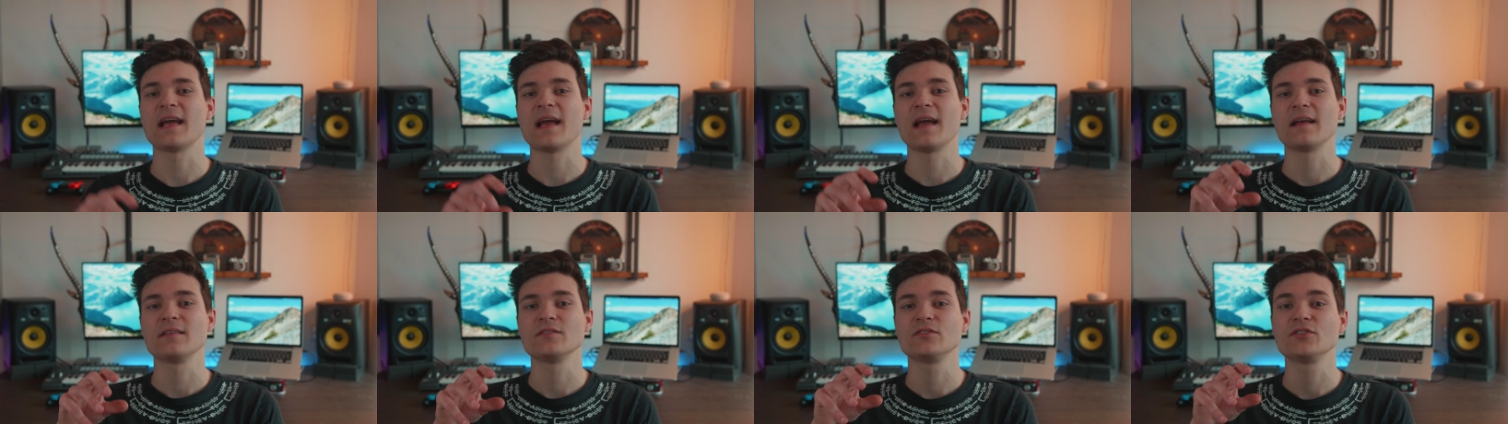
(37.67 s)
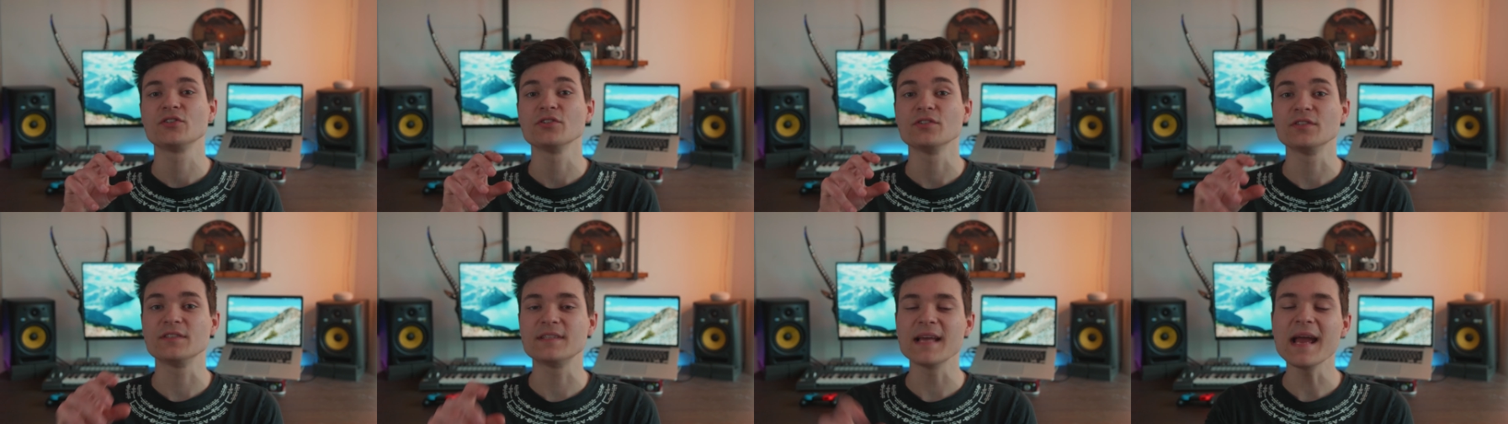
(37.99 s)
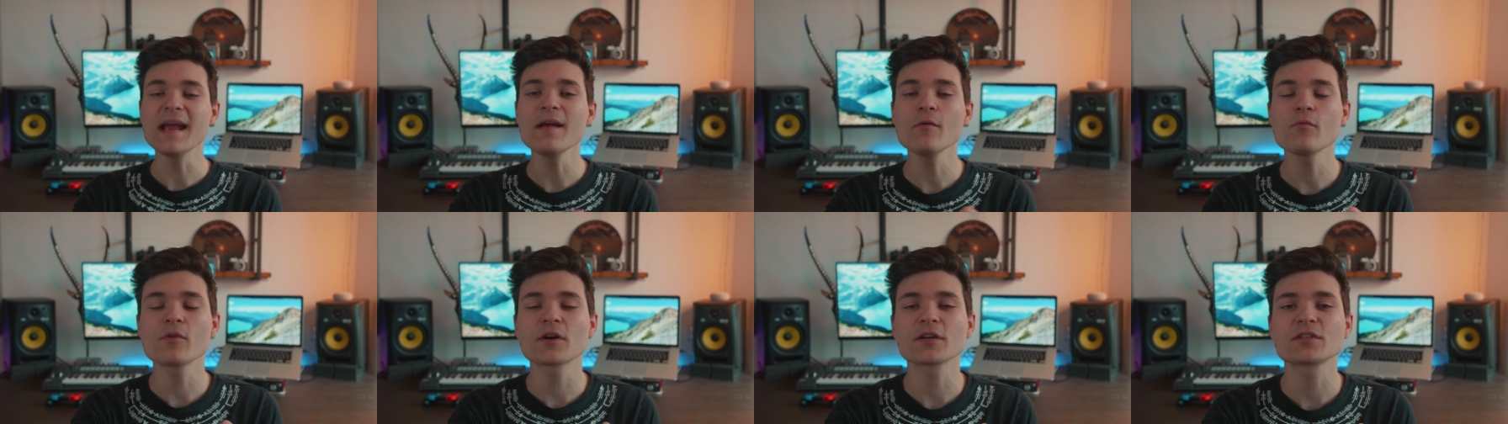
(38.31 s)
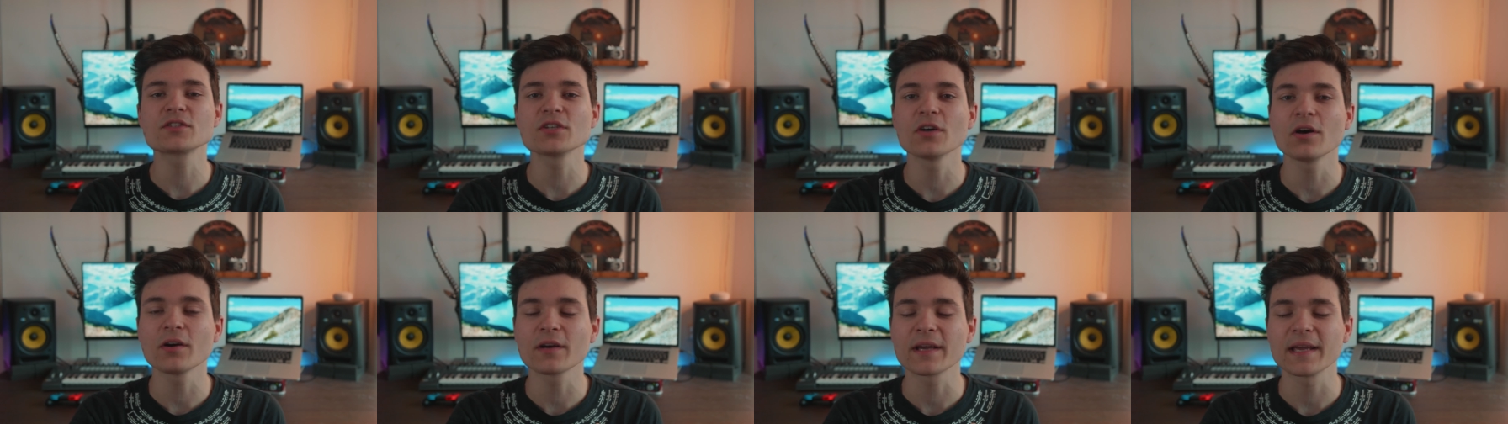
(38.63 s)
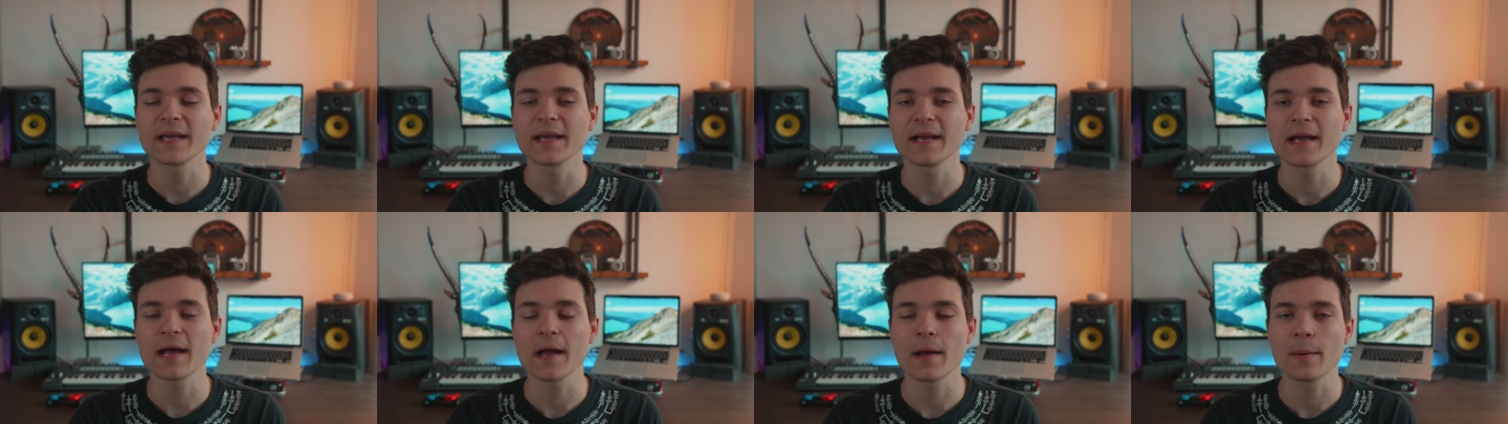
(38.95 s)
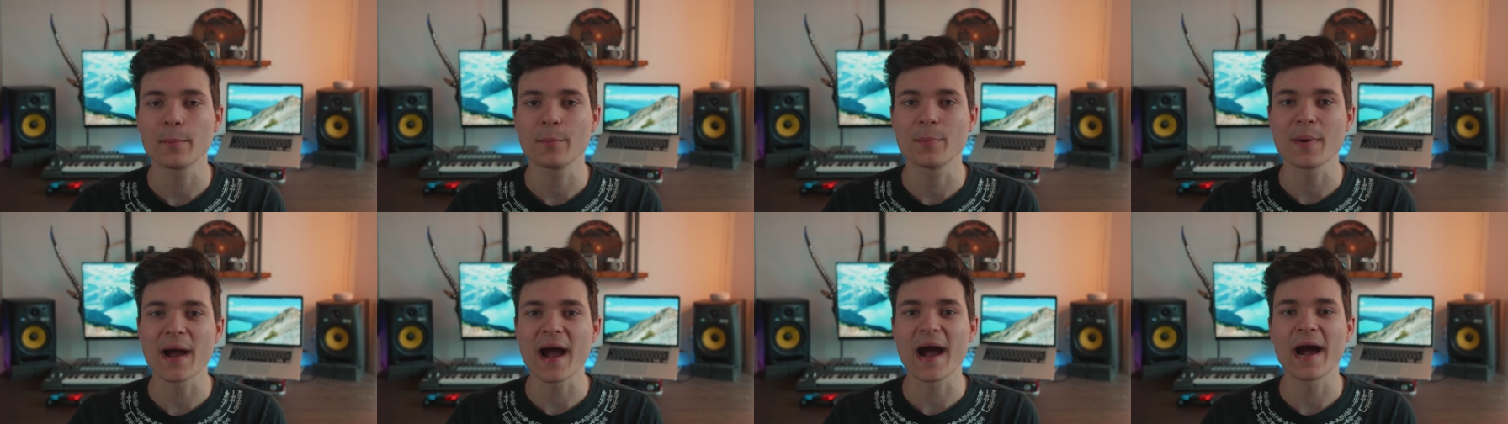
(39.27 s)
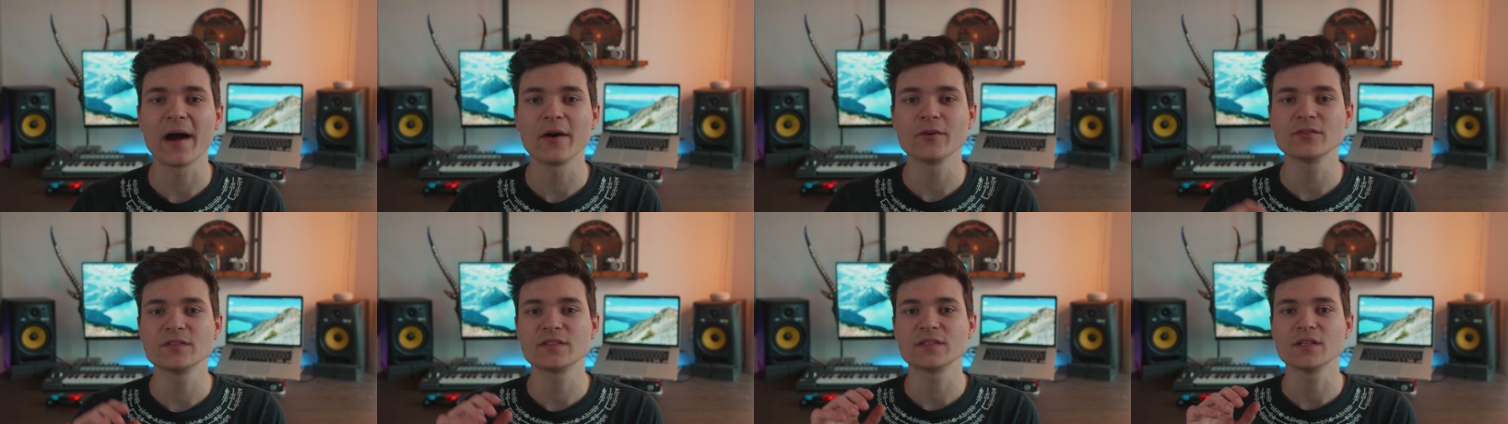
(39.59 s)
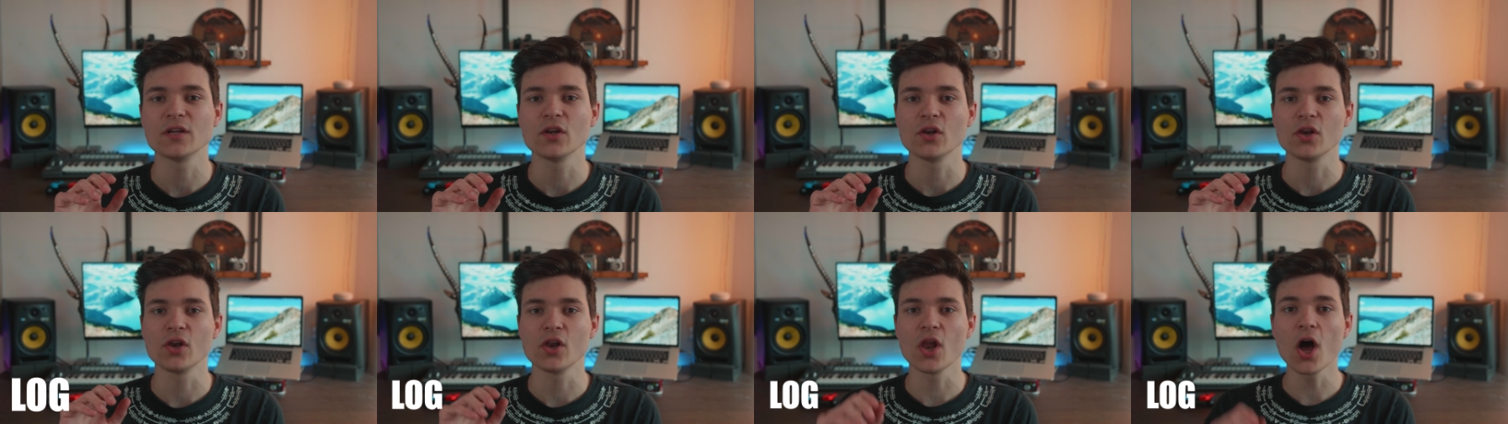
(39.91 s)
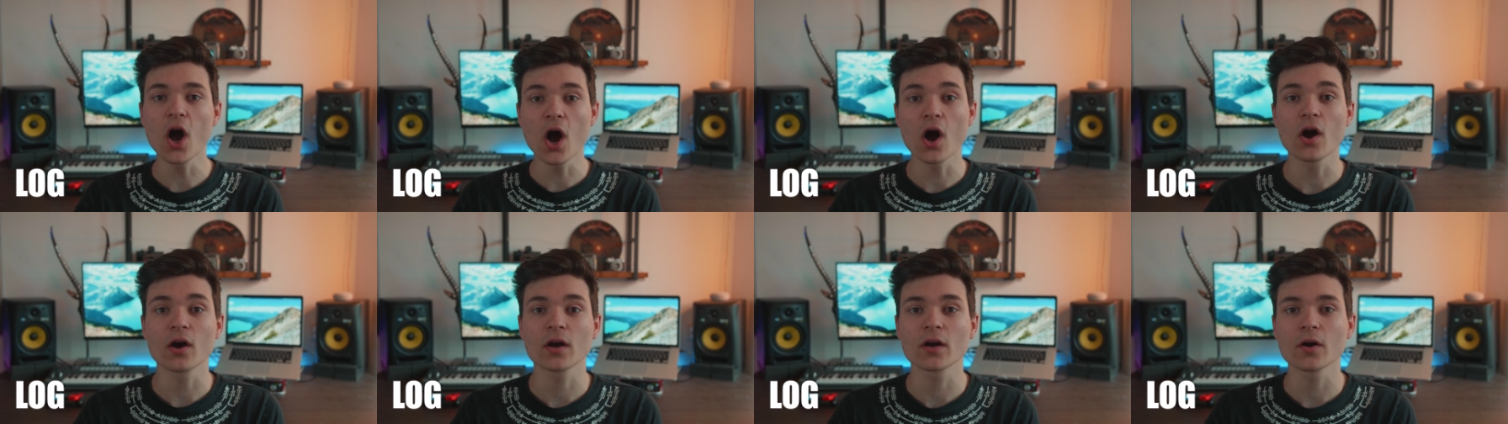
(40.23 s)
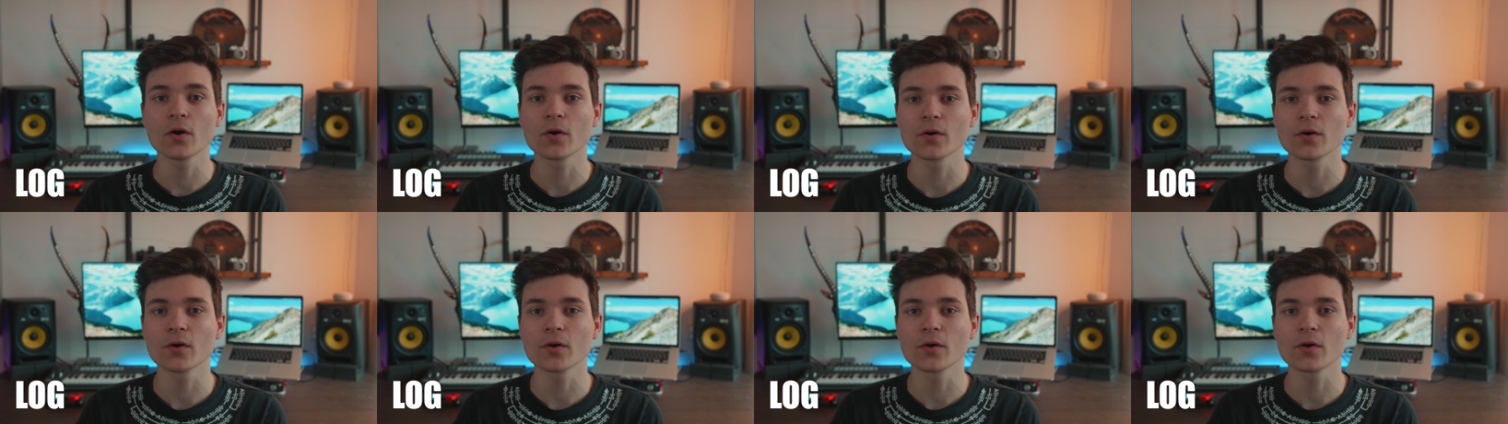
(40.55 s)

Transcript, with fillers: and today we're talking about LOG,